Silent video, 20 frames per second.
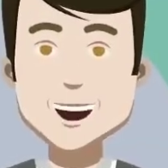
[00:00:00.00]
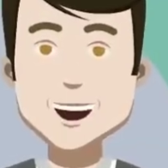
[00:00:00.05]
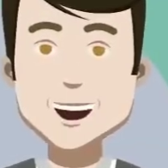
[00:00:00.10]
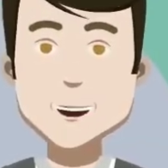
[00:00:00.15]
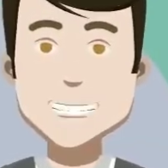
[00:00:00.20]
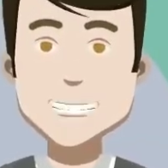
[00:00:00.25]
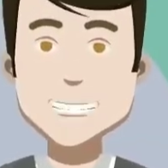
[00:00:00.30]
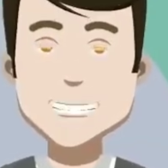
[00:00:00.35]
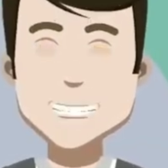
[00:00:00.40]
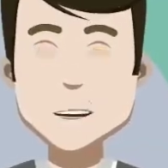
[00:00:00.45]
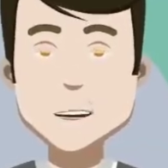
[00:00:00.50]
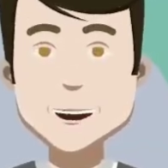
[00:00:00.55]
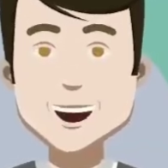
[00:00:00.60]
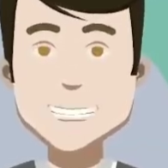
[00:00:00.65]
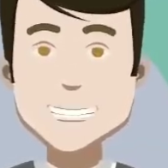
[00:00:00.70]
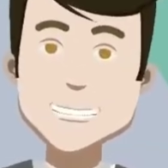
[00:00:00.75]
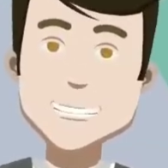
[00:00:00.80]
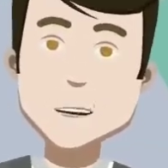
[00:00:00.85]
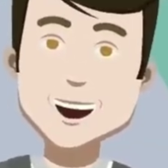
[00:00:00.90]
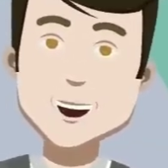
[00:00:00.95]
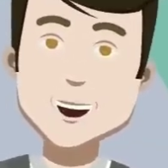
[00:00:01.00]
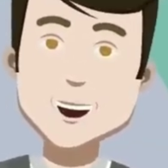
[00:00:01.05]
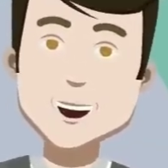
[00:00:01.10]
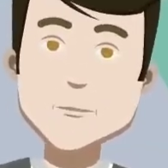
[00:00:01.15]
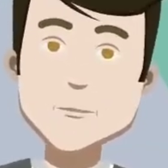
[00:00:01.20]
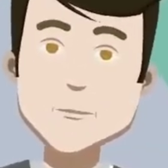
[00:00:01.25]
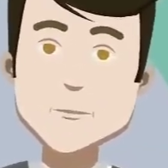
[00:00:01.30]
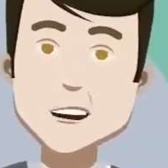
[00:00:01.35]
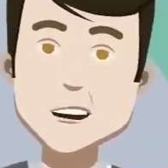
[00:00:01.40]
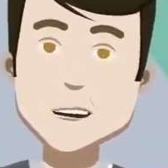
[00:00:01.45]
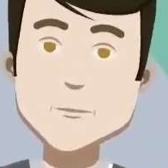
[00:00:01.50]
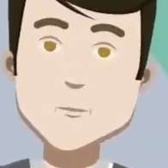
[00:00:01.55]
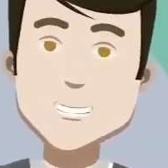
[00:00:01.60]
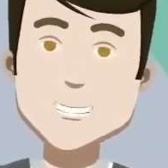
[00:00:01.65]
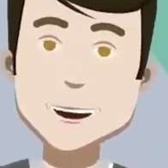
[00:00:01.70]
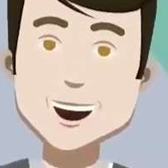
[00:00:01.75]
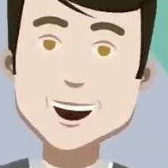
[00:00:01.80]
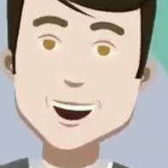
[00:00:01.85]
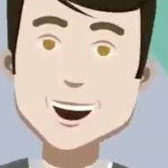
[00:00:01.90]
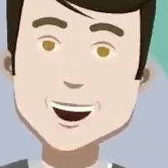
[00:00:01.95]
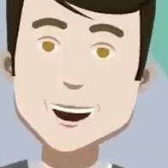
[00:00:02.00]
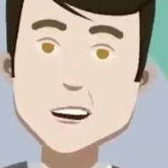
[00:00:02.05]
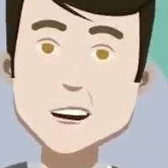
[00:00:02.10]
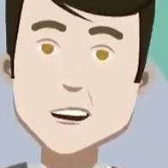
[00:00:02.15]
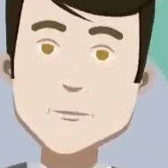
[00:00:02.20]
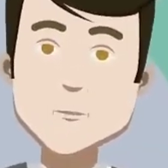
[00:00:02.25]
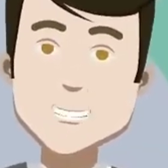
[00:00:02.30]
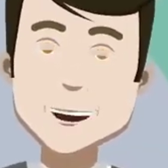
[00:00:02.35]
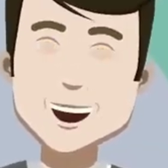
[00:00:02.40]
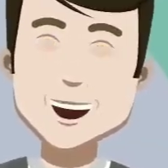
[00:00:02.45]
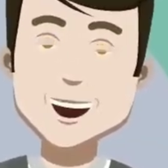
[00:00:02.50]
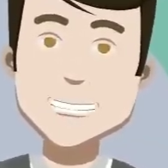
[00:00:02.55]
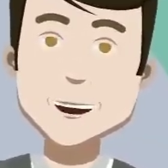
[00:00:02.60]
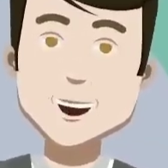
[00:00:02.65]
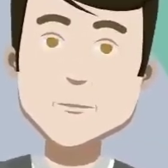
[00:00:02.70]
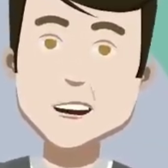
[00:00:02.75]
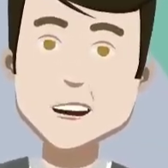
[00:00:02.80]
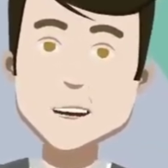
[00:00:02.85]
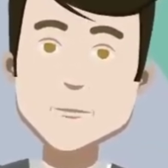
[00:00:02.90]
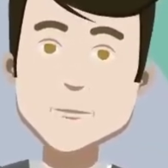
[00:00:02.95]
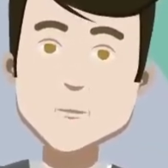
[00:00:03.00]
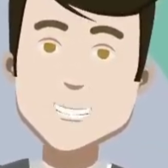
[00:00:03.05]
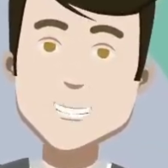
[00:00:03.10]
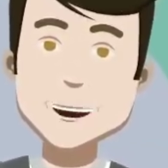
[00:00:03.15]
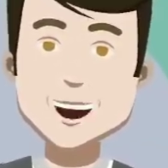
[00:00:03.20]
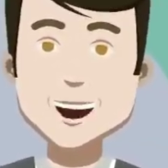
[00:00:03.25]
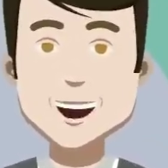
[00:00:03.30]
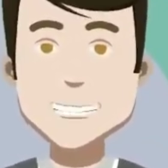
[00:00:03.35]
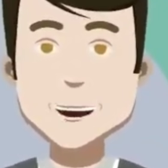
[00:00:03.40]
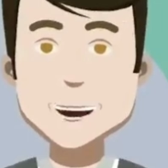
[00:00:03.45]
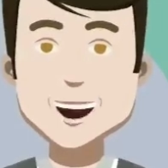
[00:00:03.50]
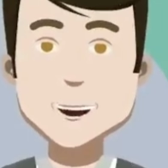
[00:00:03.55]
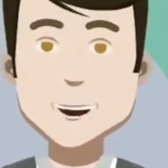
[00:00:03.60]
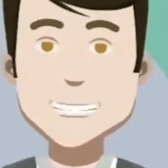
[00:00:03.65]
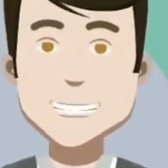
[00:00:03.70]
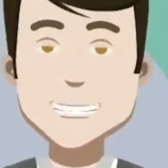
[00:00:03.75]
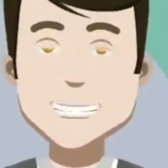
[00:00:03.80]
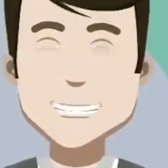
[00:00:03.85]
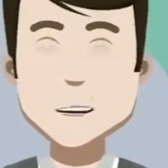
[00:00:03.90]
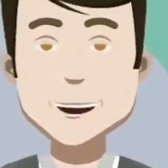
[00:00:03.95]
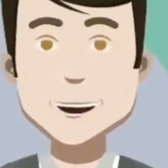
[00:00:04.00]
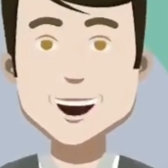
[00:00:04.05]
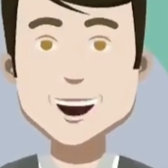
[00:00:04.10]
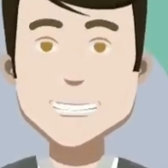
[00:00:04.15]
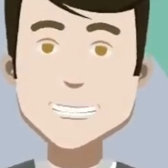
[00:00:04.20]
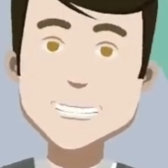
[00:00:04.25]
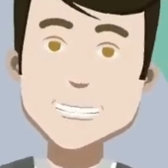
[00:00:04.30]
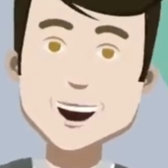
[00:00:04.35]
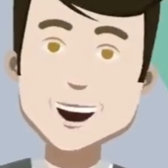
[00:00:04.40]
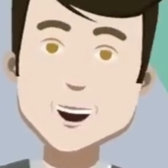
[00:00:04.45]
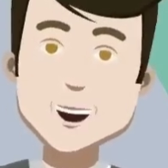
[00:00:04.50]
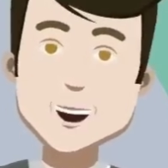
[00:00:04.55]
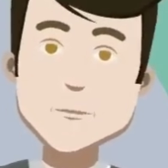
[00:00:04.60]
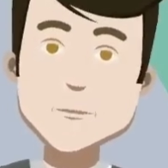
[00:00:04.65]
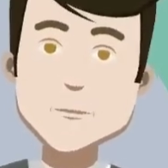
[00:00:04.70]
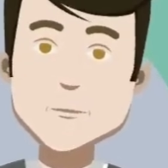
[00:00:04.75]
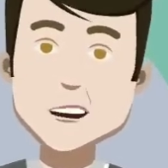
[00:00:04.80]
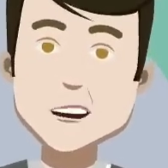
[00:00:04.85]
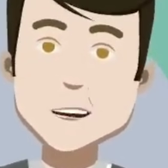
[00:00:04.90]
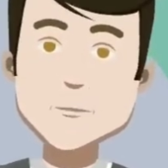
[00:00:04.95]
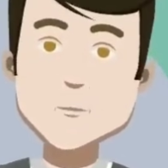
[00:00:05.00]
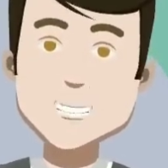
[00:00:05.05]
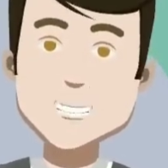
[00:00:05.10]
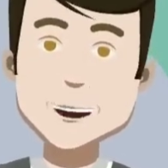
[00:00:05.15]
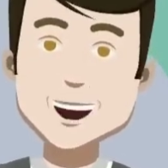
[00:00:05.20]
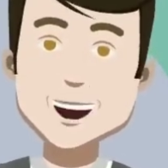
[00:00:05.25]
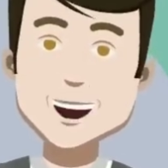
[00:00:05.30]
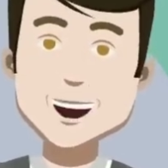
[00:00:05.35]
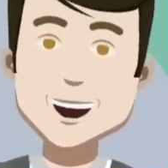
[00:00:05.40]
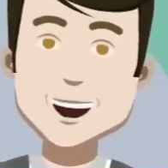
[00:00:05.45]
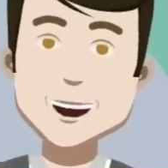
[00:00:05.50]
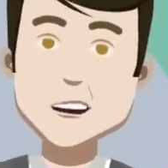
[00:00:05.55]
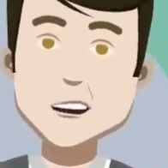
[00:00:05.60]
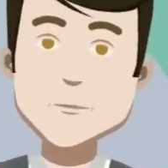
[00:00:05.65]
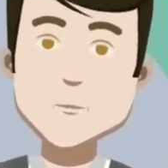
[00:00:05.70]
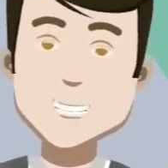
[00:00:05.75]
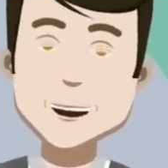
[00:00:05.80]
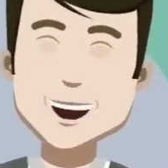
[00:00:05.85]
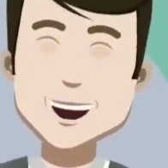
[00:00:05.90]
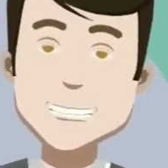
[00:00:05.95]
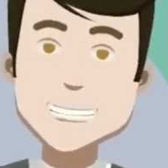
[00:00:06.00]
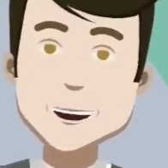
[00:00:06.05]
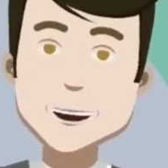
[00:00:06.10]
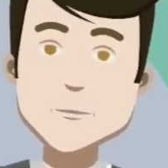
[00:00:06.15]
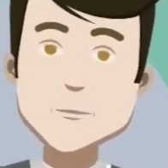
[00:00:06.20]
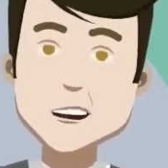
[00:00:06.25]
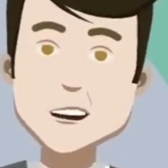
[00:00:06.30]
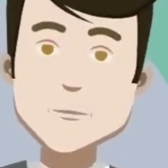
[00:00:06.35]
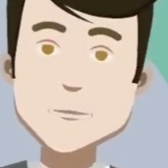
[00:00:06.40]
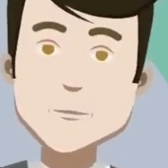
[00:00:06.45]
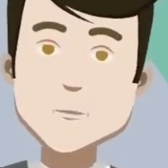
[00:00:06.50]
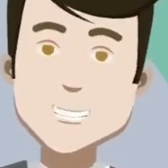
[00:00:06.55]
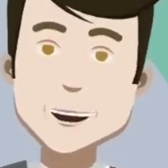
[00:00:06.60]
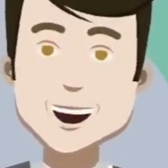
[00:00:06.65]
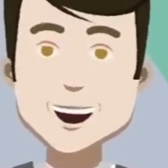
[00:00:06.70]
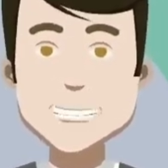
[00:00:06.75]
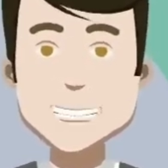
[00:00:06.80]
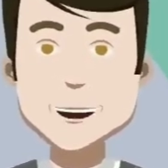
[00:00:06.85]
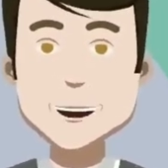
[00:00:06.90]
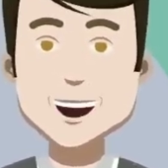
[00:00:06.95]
And why do we do it? Well, the International Clinical Trial Day is celebrated on 20th May every year.